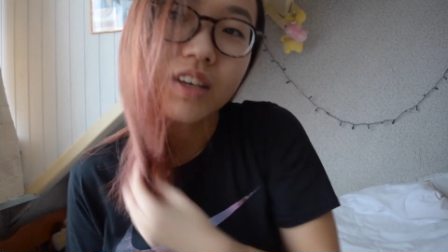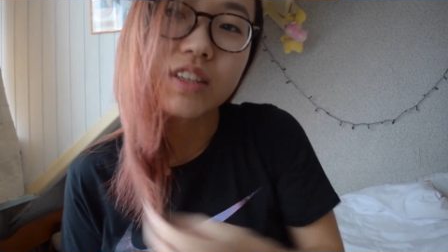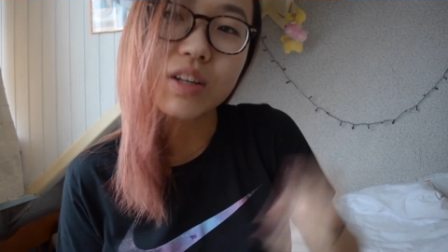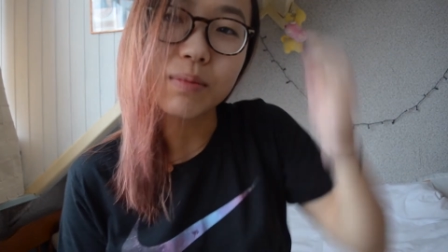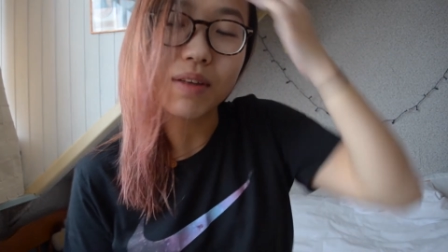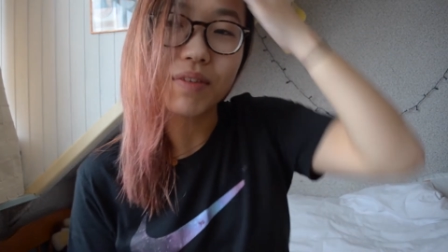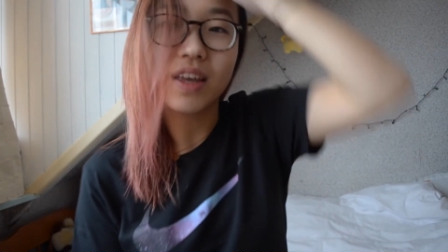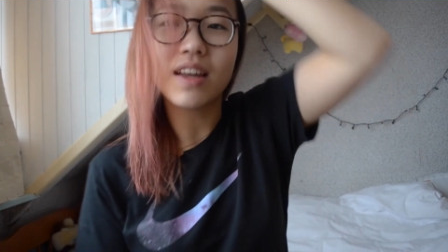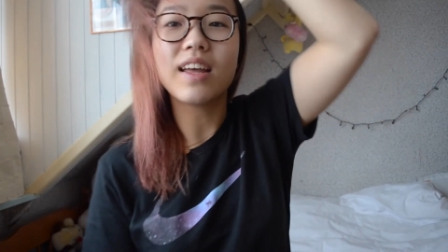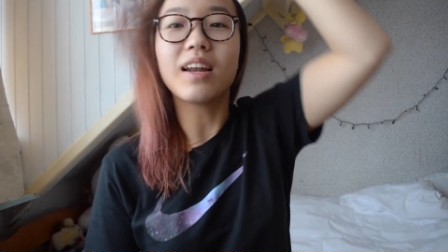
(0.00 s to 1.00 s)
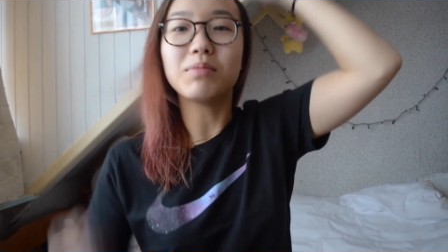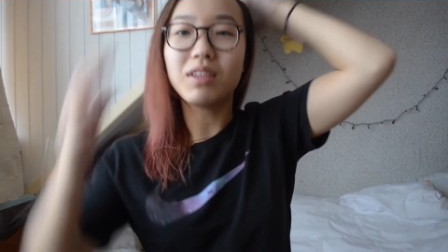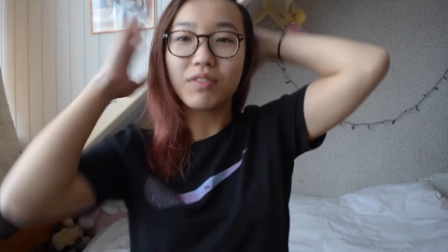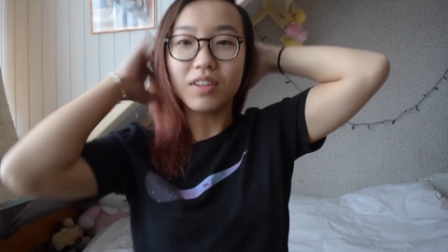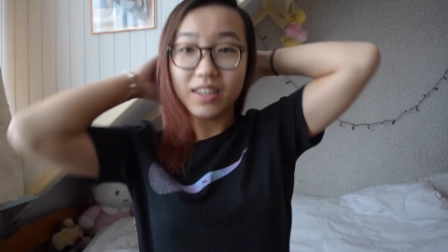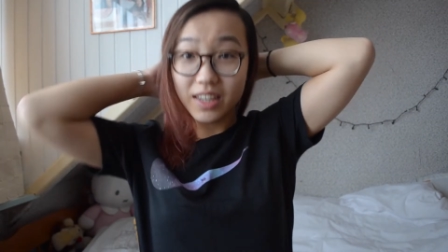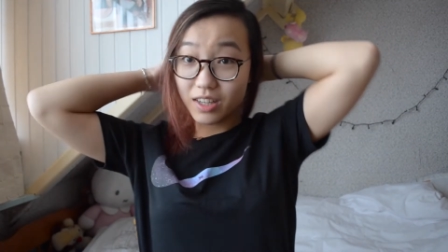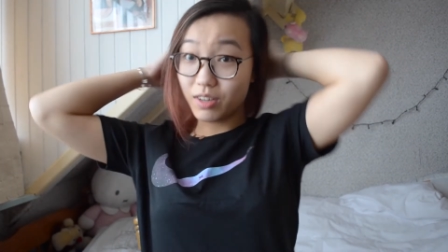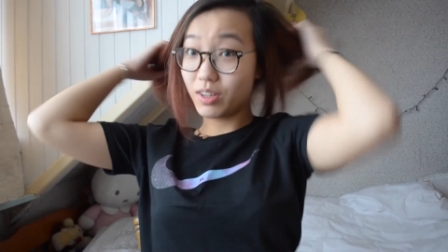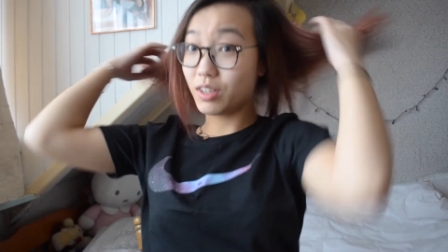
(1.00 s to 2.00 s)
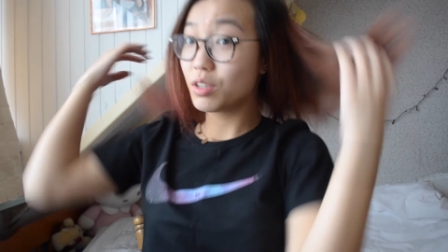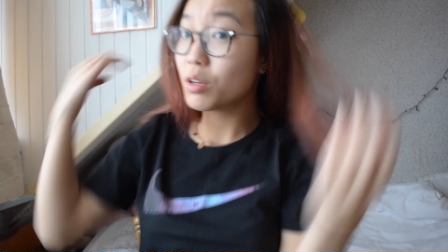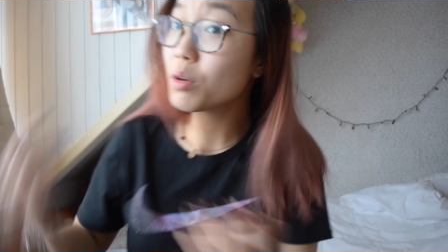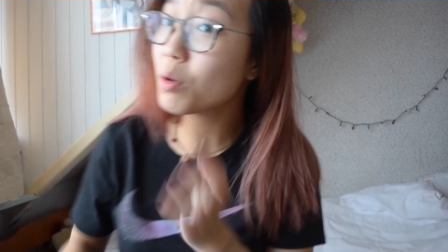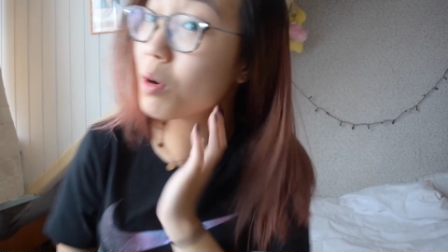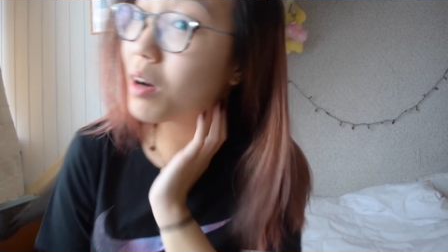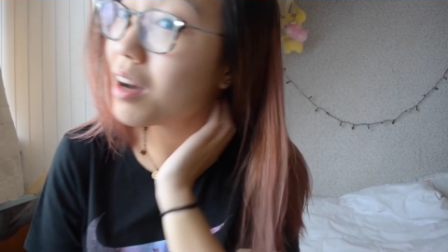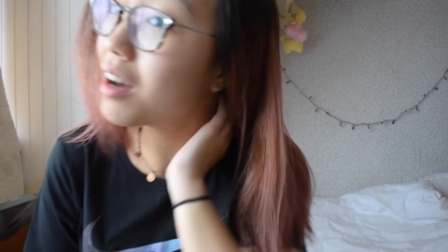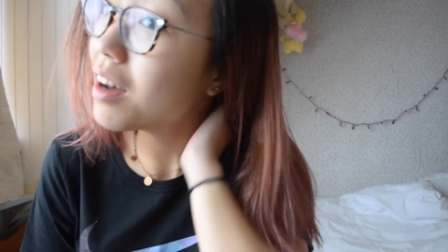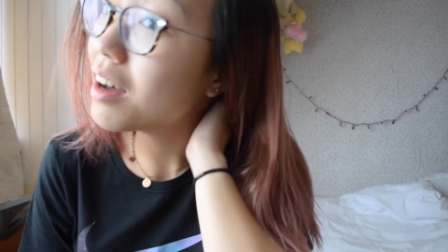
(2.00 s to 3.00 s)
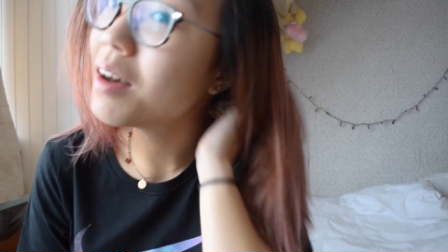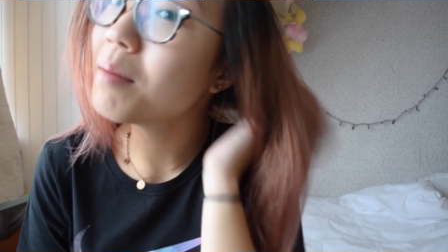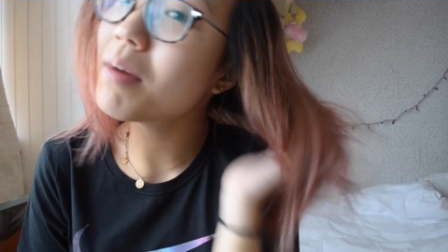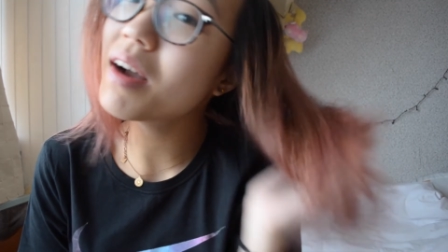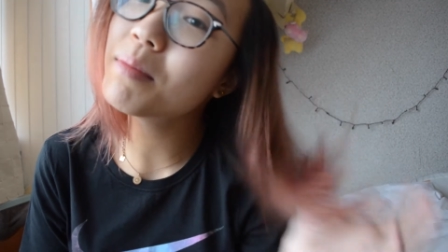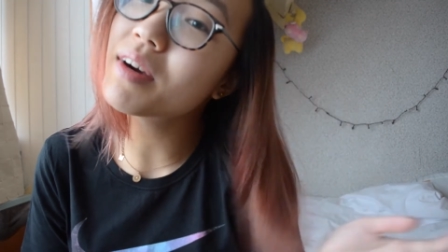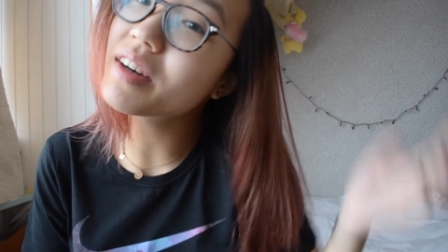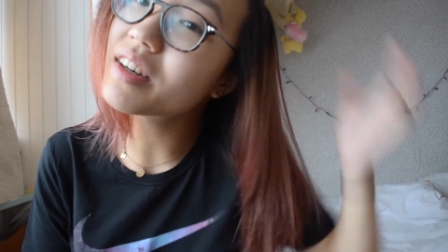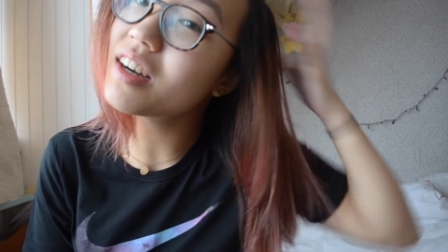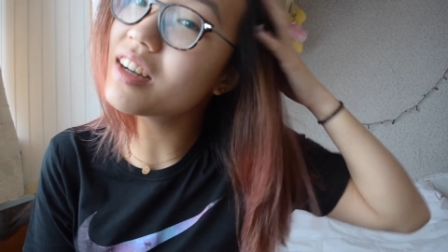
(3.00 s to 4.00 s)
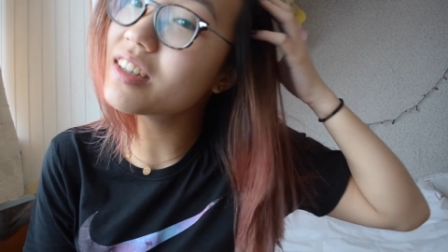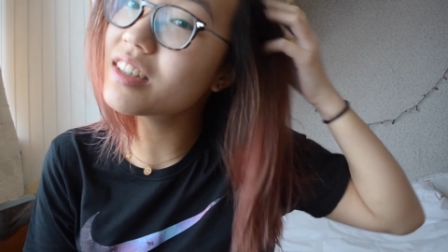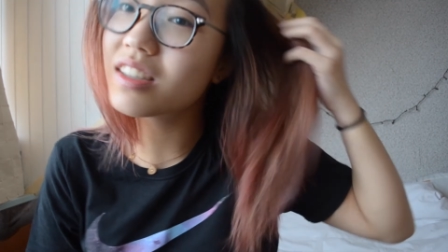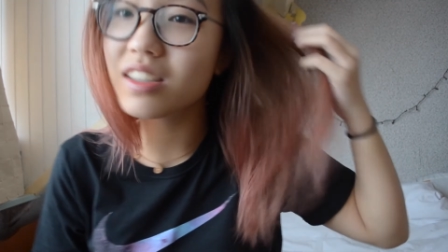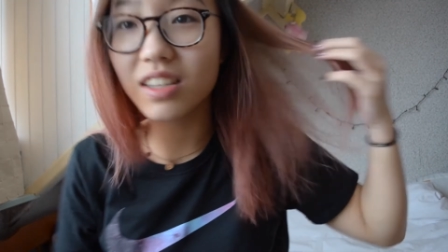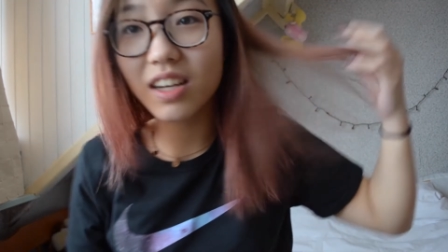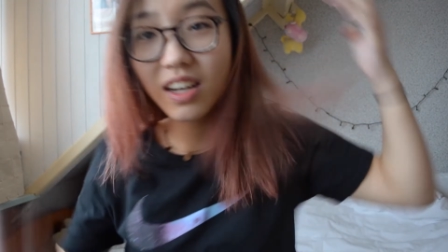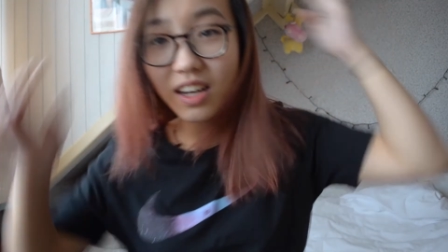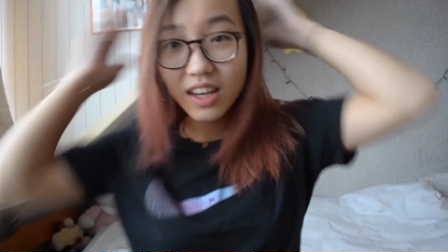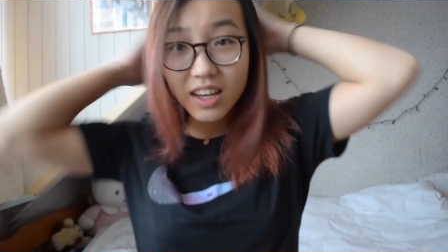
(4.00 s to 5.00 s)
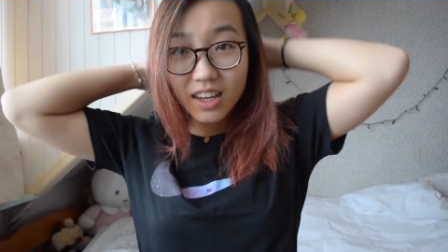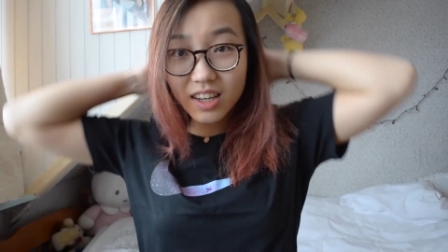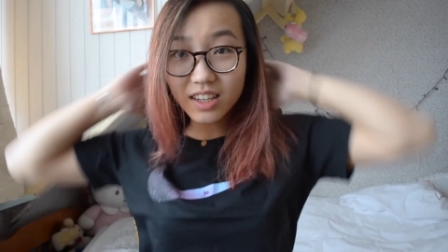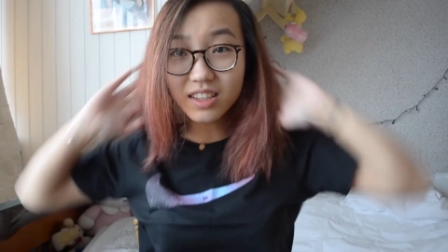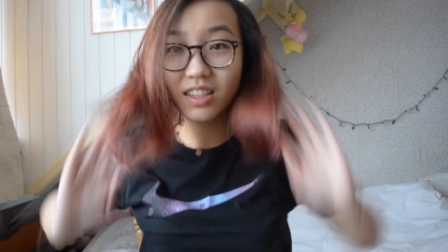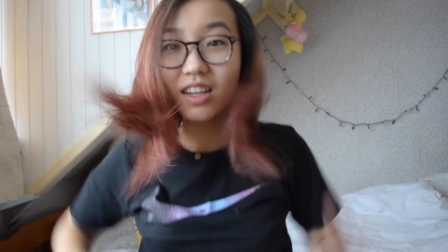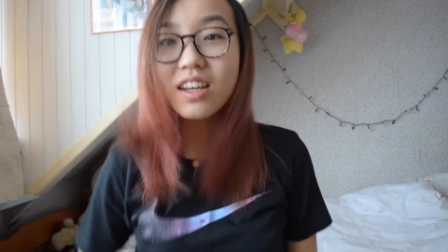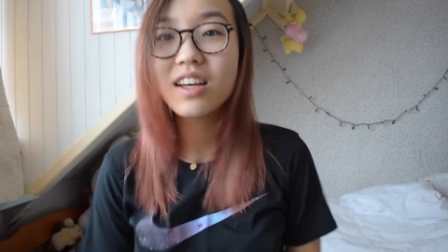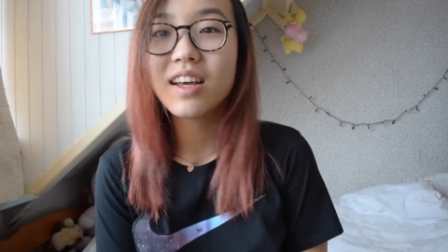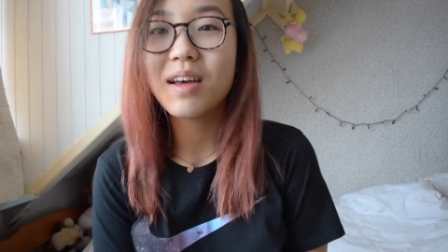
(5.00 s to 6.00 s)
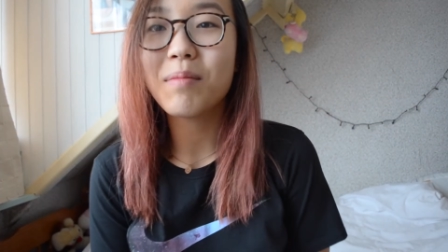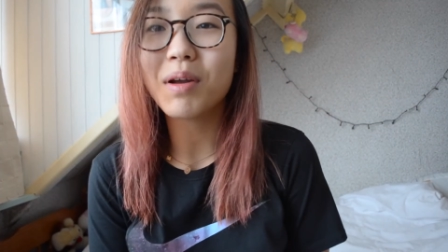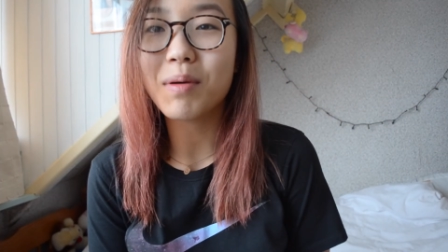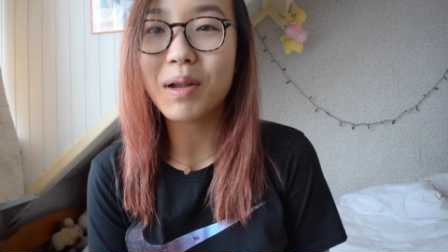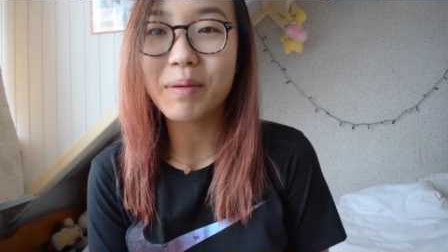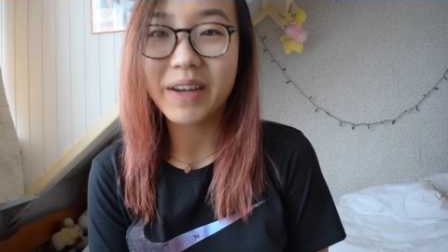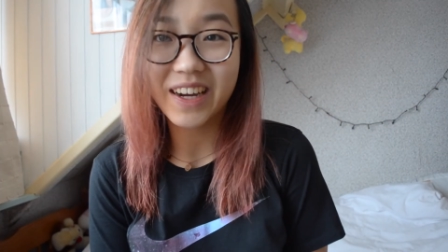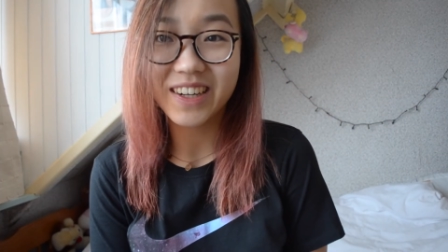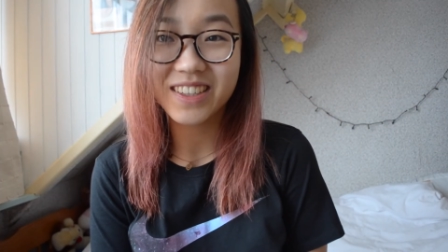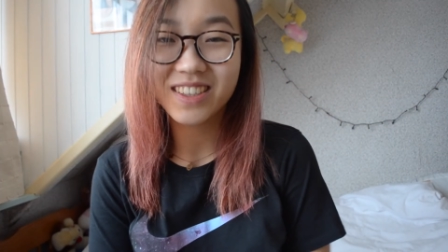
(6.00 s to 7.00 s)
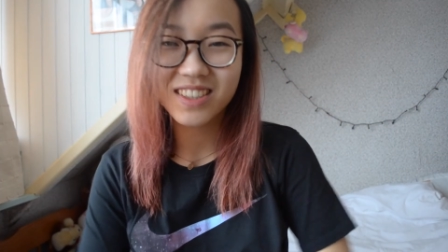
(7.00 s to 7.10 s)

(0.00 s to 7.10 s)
So I'm loving it, and I'm definitely going to buy more colors and put them all in my hair.